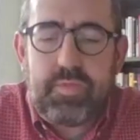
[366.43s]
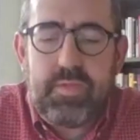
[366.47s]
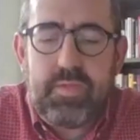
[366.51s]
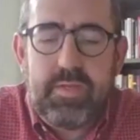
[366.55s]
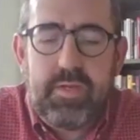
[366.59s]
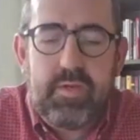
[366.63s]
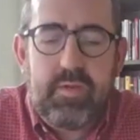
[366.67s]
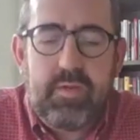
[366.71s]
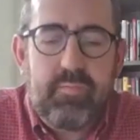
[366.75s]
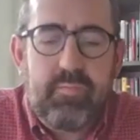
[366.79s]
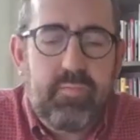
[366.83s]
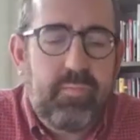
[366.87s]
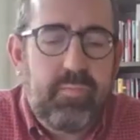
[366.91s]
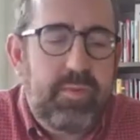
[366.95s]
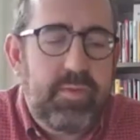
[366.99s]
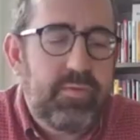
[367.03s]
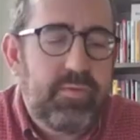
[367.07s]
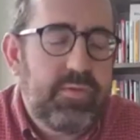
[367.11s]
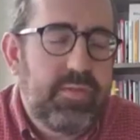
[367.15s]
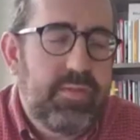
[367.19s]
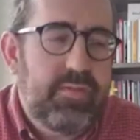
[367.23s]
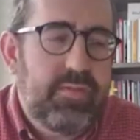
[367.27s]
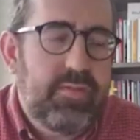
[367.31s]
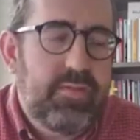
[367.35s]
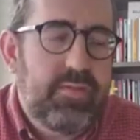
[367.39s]
you know, I
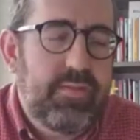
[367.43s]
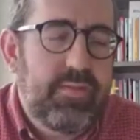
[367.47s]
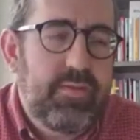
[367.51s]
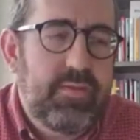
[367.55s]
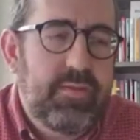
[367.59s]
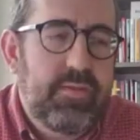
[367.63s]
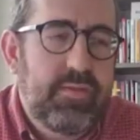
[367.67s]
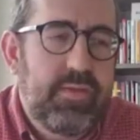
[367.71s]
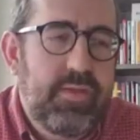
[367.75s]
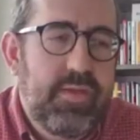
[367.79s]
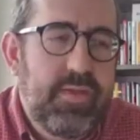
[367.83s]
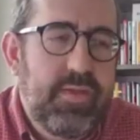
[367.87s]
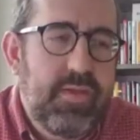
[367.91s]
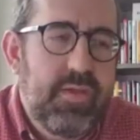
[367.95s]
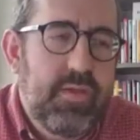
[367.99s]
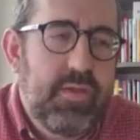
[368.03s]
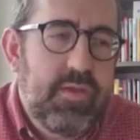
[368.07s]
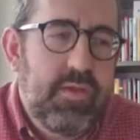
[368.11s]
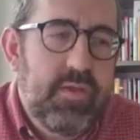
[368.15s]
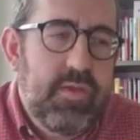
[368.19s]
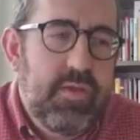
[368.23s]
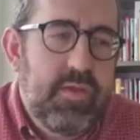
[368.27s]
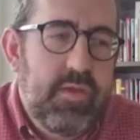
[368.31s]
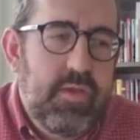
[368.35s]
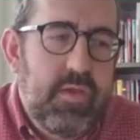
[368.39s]
mentioned this in the
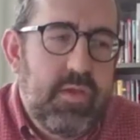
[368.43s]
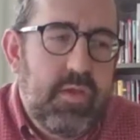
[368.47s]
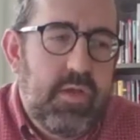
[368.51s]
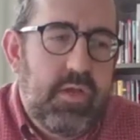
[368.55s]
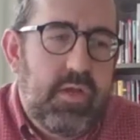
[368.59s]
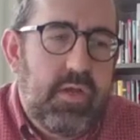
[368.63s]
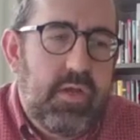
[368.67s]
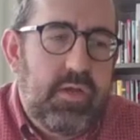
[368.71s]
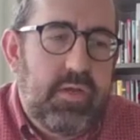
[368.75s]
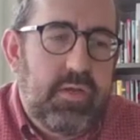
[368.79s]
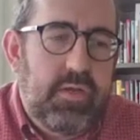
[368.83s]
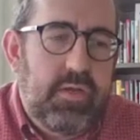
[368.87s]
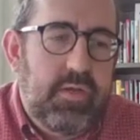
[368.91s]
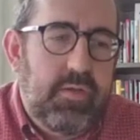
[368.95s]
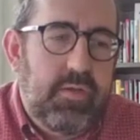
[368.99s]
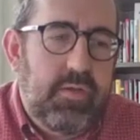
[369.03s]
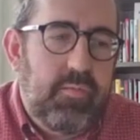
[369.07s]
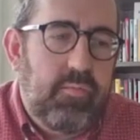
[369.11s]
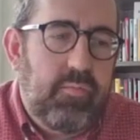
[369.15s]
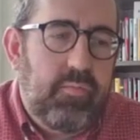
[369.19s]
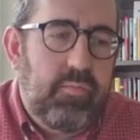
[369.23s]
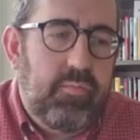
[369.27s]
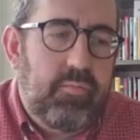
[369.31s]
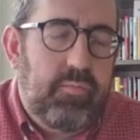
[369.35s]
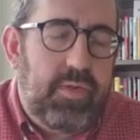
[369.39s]
uh,
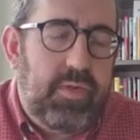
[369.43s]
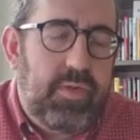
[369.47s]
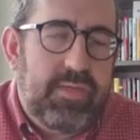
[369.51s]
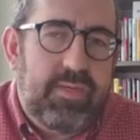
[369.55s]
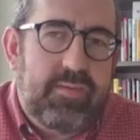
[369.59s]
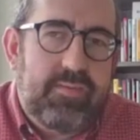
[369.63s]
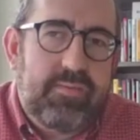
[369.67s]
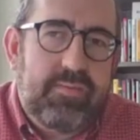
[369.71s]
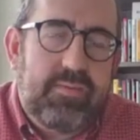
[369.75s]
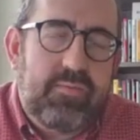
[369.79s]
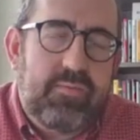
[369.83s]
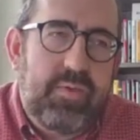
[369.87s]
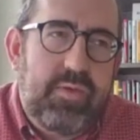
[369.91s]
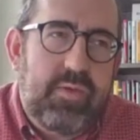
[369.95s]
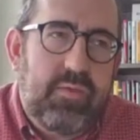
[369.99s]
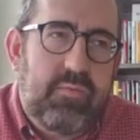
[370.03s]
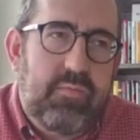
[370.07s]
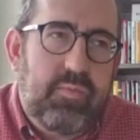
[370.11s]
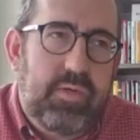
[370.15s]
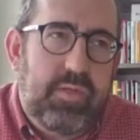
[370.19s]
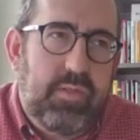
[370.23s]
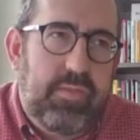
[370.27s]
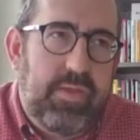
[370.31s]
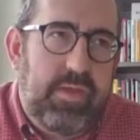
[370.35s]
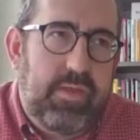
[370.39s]
podcast this week as
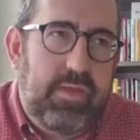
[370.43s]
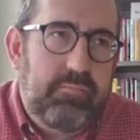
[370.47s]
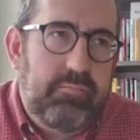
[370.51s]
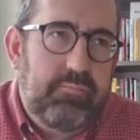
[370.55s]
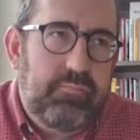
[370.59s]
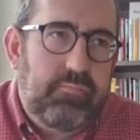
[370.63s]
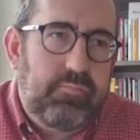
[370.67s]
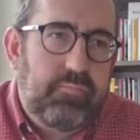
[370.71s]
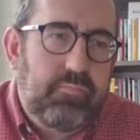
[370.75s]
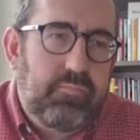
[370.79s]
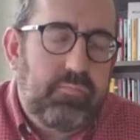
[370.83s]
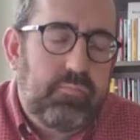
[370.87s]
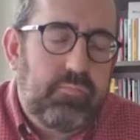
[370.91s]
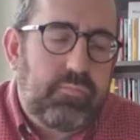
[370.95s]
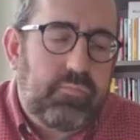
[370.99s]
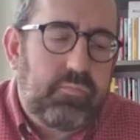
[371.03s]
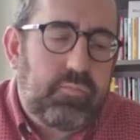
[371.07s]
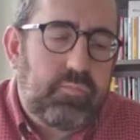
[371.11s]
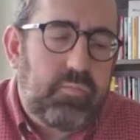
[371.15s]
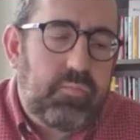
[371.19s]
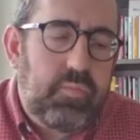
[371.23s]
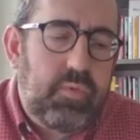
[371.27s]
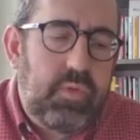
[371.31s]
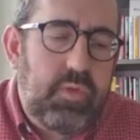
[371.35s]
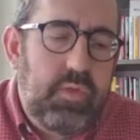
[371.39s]
well. That
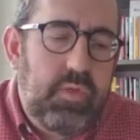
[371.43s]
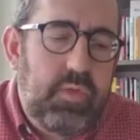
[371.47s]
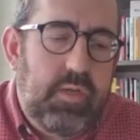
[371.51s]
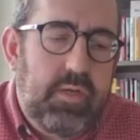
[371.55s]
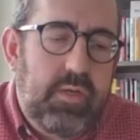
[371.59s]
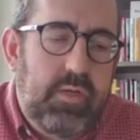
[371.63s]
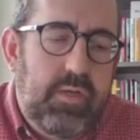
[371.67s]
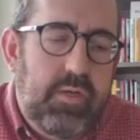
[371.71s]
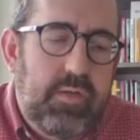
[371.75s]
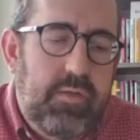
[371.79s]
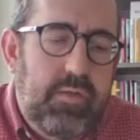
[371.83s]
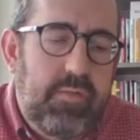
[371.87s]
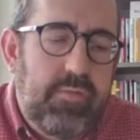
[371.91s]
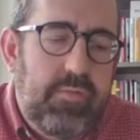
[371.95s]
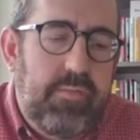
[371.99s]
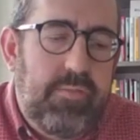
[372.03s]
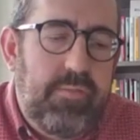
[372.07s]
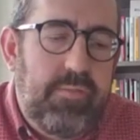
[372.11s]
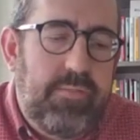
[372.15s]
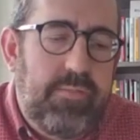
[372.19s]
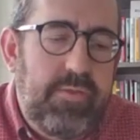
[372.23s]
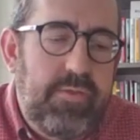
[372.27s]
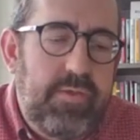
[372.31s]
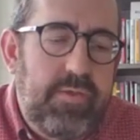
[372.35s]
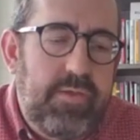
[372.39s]
uh,
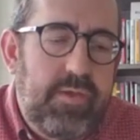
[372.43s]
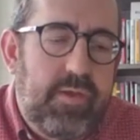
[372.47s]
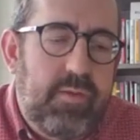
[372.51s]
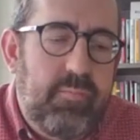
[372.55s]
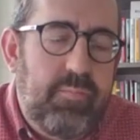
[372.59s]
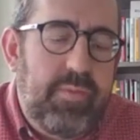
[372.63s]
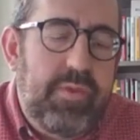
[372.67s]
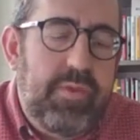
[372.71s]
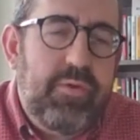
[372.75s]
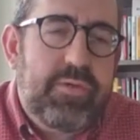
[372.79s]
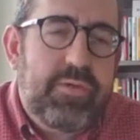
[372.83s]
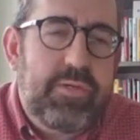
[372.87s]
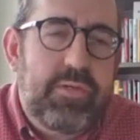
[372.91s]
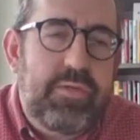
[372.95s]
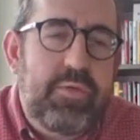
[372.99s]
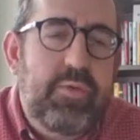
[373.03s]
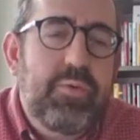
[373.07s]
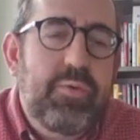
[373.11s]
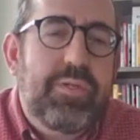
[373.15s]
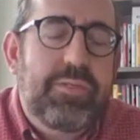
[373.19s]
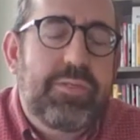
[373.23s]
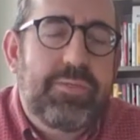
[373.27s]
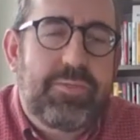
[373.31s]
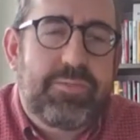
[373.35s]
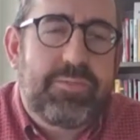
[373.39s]
the American
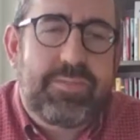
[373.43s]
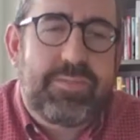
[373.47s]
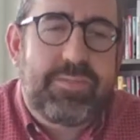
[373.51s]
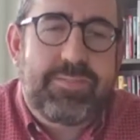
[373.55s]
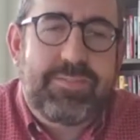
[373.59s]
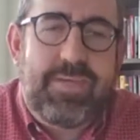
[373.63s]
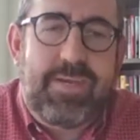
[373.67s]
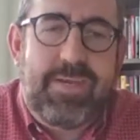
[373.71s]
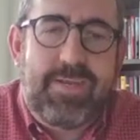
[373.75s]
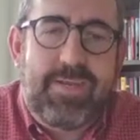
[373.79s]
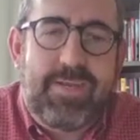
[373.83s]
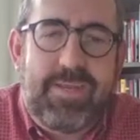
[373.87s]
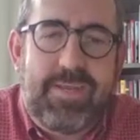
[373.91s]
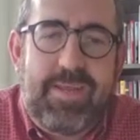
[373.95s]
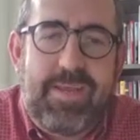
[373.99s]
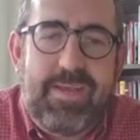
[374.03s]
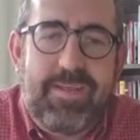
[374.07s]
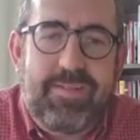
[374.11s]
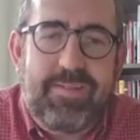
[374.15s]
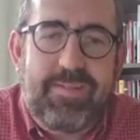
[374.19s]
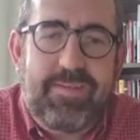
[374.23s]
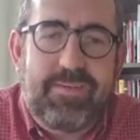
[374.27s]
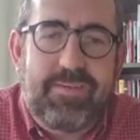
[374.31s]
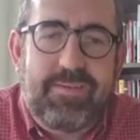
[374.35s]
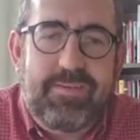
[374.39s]
Nuclear Society
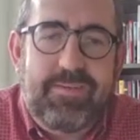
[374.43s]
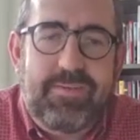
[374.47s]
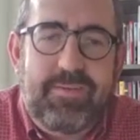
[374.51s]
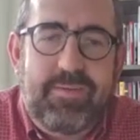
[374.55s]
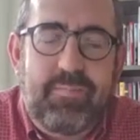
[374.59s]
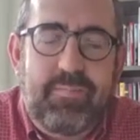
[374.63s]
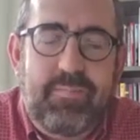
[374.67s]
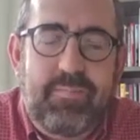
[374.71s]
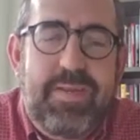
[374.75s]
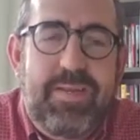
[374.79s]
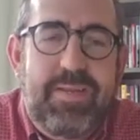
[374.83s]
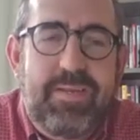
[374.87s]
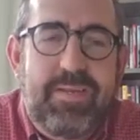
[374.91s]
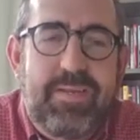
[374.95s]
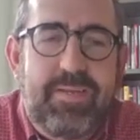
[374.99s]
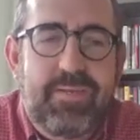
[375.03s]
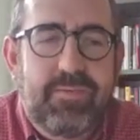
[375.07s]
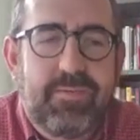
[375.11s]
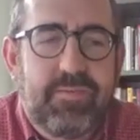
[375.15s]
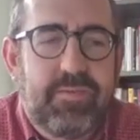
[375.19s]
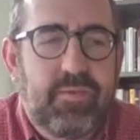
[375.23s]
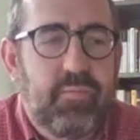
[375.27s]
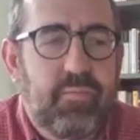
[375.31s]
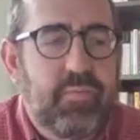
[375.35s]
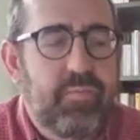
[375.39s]
had their uh, meeting
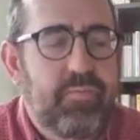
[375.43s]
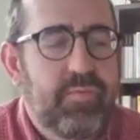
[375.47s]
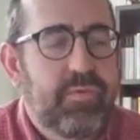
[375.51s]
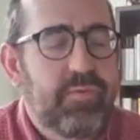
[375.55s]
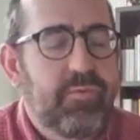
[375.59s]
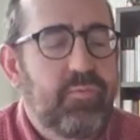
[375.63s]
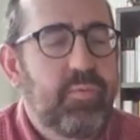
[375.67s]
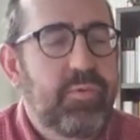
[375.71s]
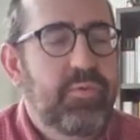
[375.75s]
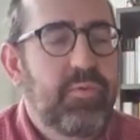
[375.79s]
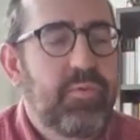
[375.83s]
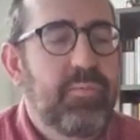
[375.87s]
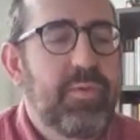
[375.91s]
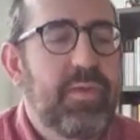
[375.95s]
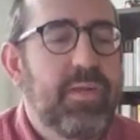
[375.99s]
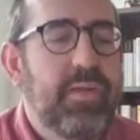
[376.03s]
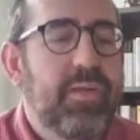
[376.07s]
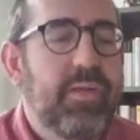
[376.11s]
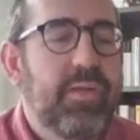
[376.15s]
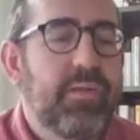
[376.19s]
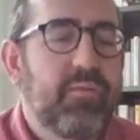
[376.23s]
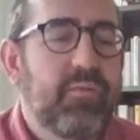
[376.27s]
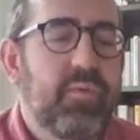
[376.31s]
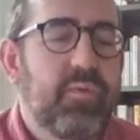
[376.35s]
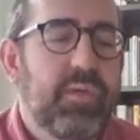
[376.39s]
here, their, their winter meeting
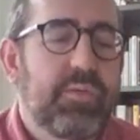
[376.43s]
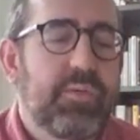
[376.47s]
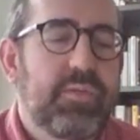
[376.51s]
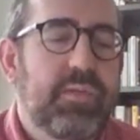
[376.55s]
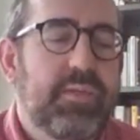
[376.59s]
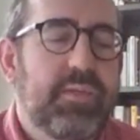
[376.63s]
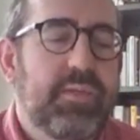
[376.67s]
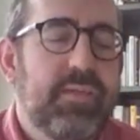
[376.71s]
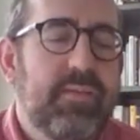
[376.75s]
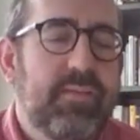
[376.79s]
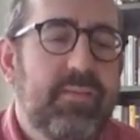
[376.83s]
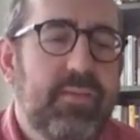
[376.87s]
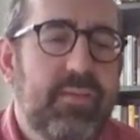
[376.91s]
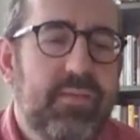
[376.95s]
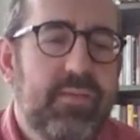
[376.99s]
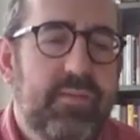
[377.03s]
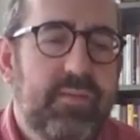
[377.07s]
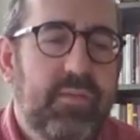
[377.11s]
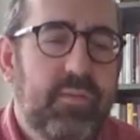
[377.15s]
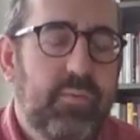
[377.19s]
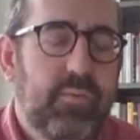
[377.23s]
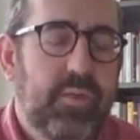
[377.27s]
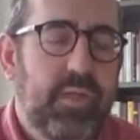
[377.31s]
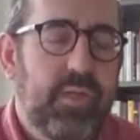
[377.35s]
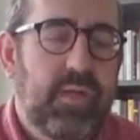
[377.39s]
here in Washington, D.C. And
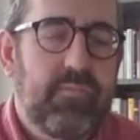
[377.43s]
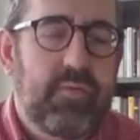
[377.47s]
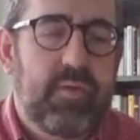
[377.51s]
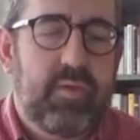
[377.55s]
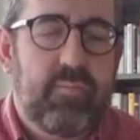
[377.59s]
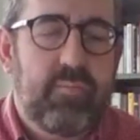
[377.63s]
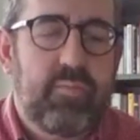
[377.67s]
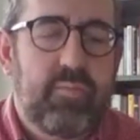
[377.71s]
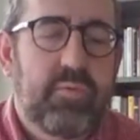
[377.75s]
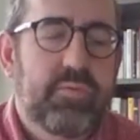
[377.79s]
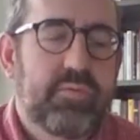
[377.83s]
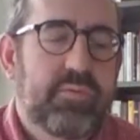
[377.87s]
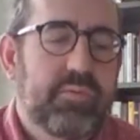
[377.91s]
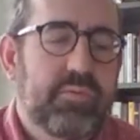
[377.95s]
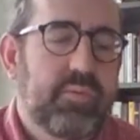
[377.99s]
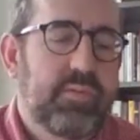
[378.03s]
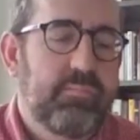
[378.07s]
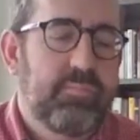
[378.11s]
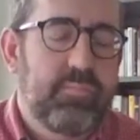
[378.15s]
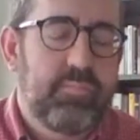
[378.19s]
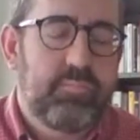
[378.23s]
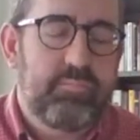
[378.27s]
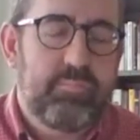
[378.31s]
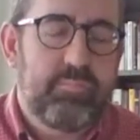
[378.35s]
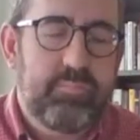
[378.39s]
so there were a lot of experts,
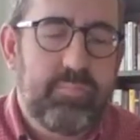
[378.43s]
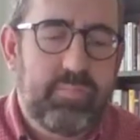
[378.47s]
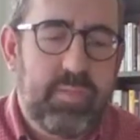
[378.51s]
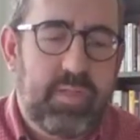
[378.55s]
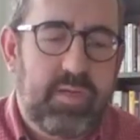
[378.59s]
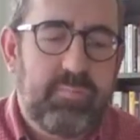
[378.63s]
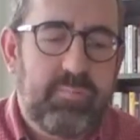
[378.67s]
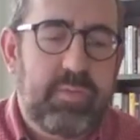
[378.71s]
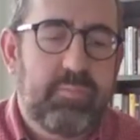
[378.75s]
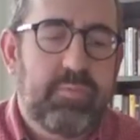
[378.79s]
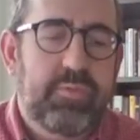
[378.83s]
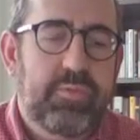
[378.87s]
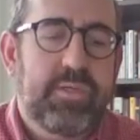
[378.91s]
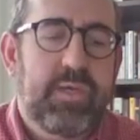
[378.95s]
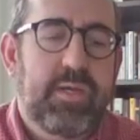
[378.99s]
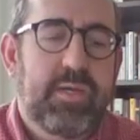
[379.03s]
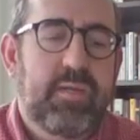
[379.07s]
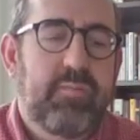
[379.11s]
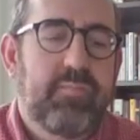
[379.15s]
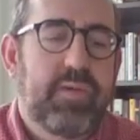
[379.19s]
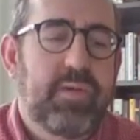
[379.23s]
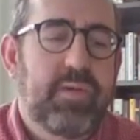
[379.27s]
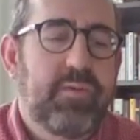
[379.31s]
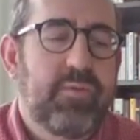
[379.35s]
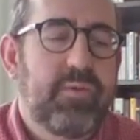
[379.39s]
a lot of people
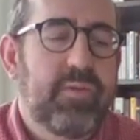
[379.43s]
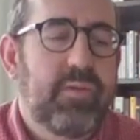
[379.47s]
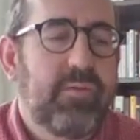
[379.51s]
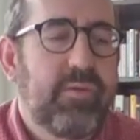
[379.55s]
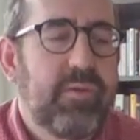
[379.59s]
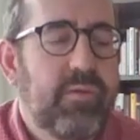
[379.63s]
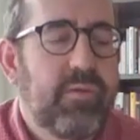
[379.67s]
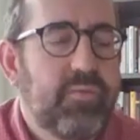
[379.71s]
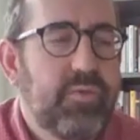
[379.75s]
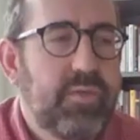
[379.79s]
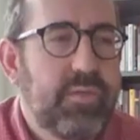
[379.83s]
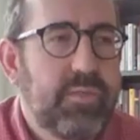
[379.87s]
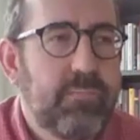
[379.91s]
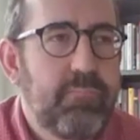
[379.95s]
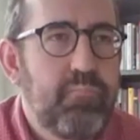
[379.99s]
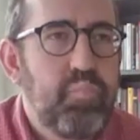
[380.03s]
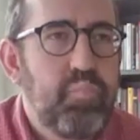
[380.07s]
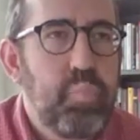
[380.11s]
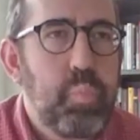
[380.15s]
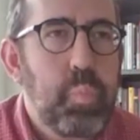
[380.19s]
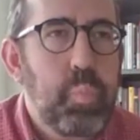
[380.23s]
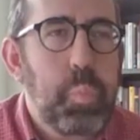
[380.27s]
talking about nuclear energy.